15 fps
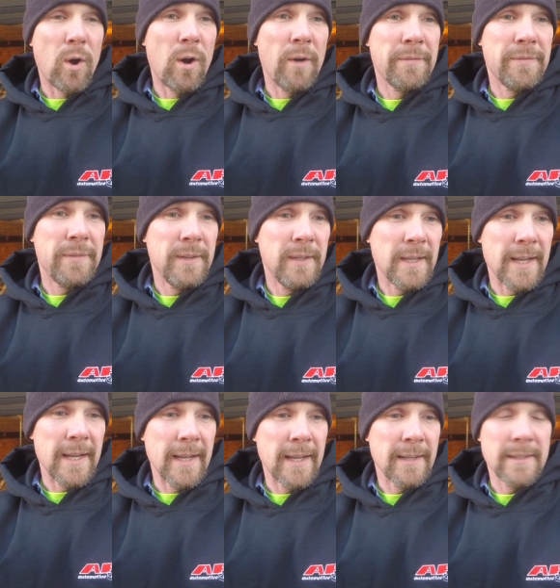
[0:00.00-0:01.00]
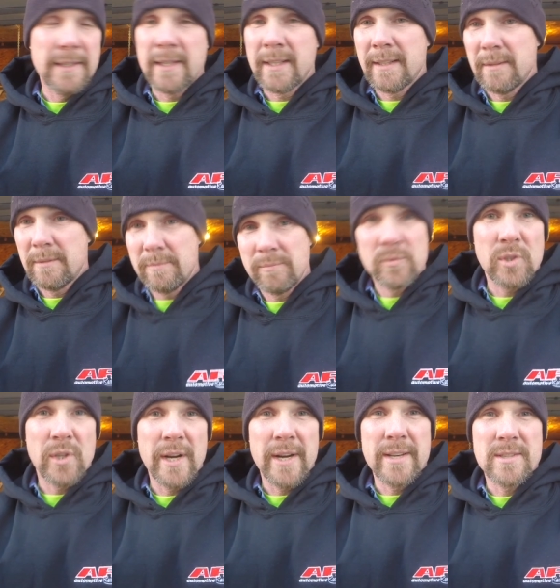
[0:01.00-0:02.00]
off and
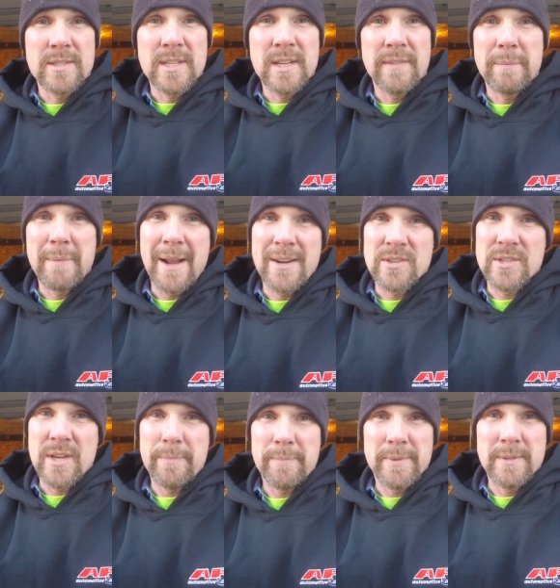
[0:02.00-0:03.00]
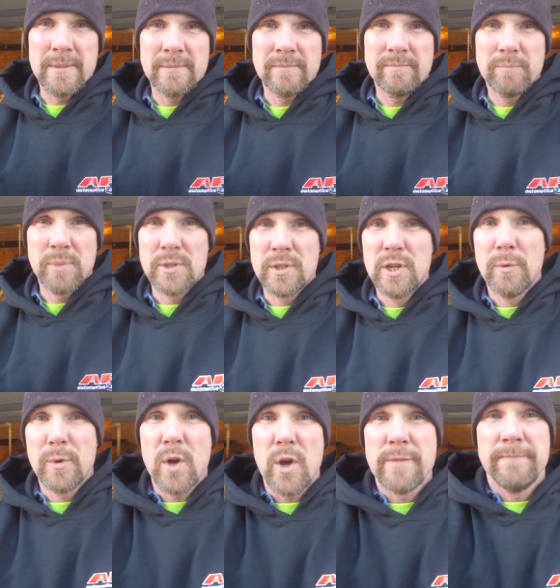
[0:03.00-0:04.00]
try and see if it matches up and put the new
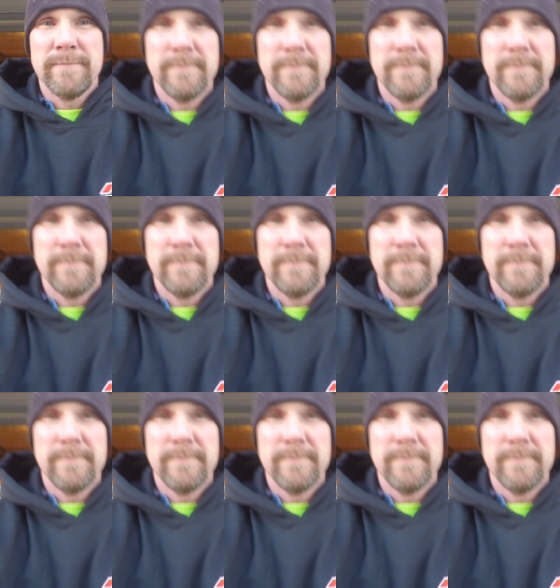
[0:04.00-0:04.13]
one on.